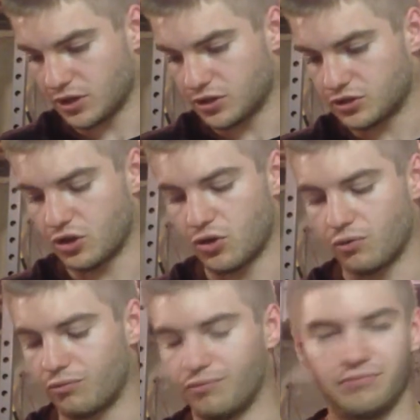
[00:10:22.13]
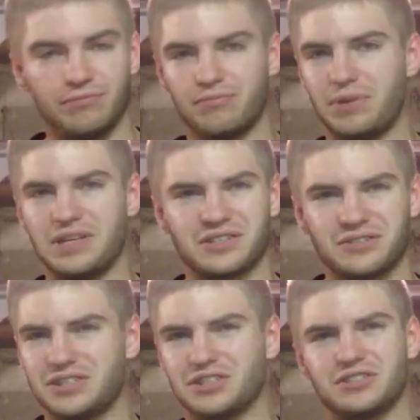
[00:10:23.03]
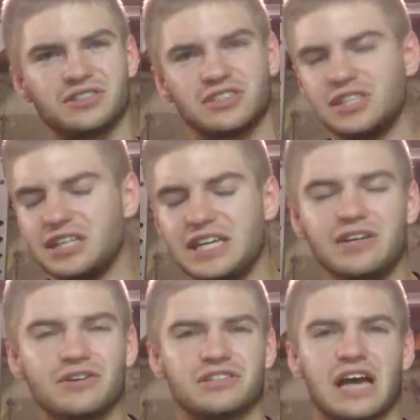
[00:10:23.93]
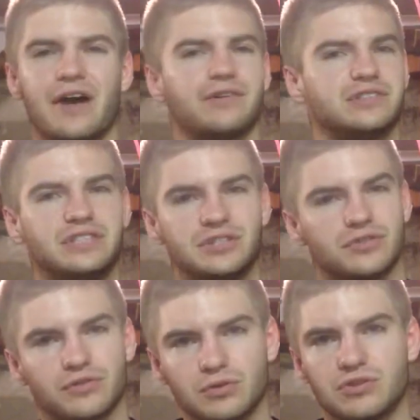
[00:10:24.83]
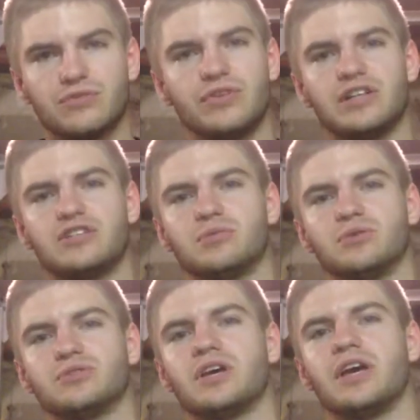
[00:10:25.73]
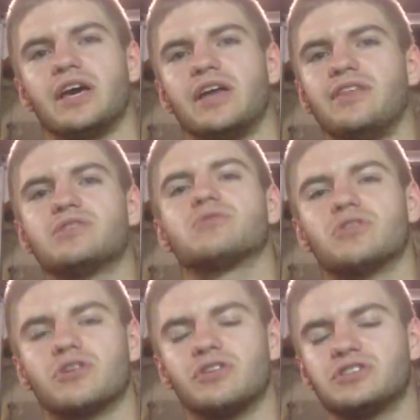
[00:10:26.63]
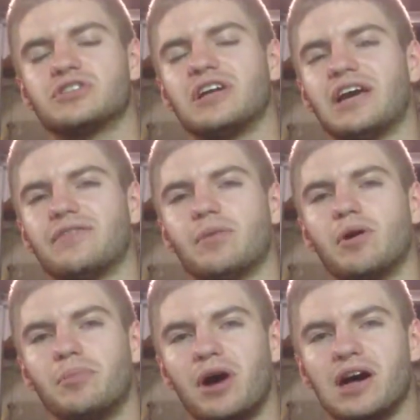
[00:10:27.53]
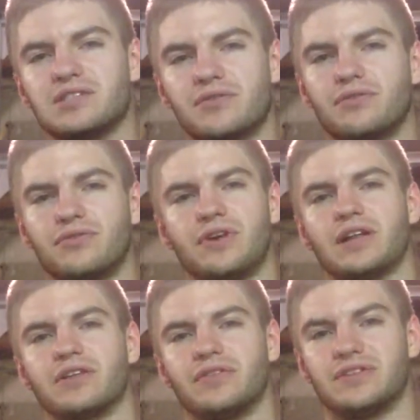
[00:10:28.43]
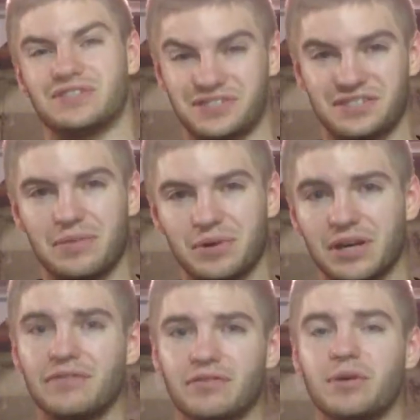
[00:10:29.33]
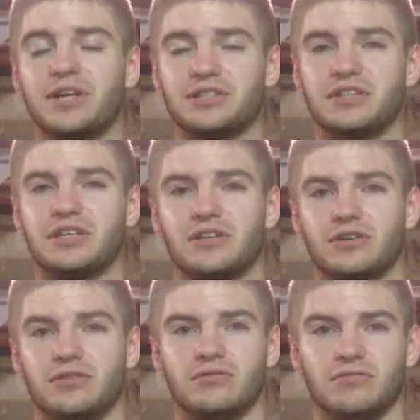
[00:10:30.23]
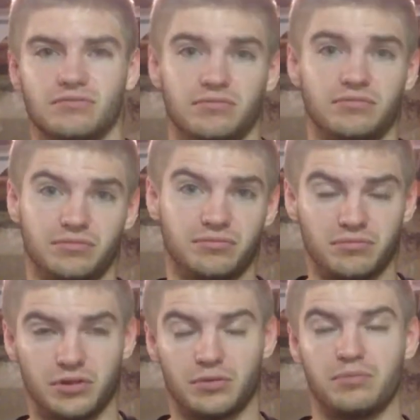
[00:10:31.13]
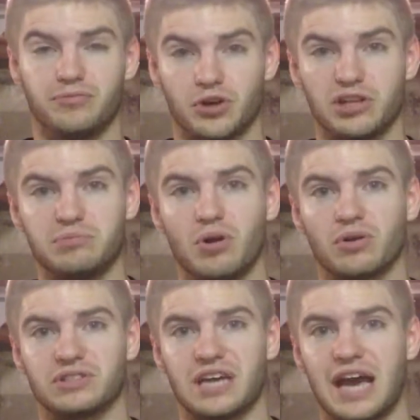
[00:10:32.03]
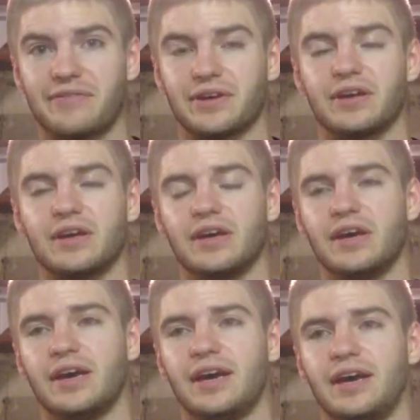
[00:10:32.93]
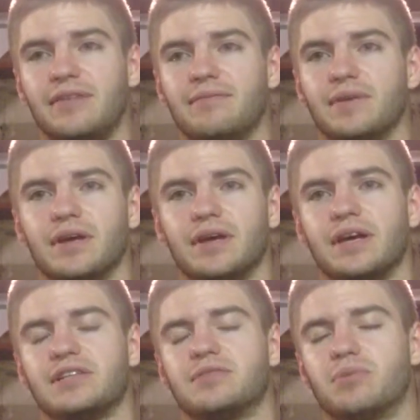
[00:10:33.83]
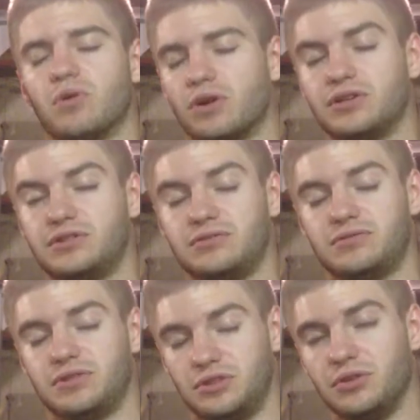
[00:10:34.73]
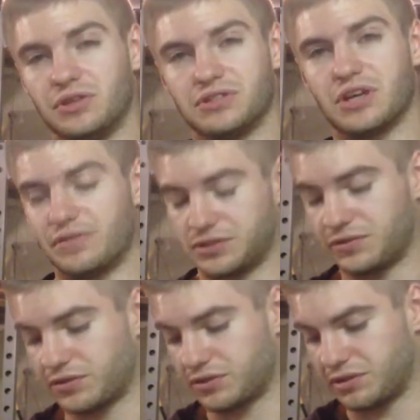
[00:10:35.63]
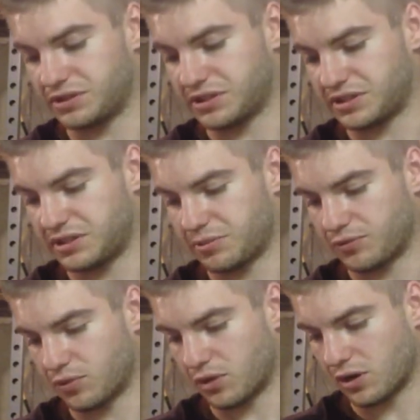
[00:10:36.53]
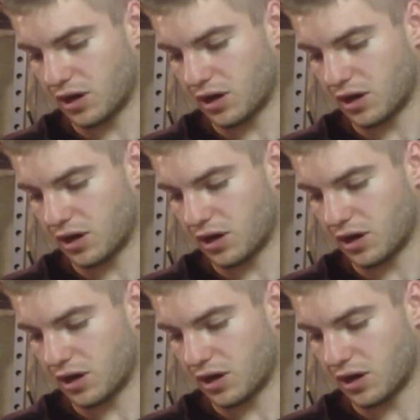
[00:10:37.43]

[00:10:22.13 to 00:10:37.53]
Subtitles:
So basically just eat your salads, eat your fruits and vegetables, and this is going to have a positive effect on the systemic inflammation that your dirty bulk is having. And it's important to do this, obviously, for the reasons I said before.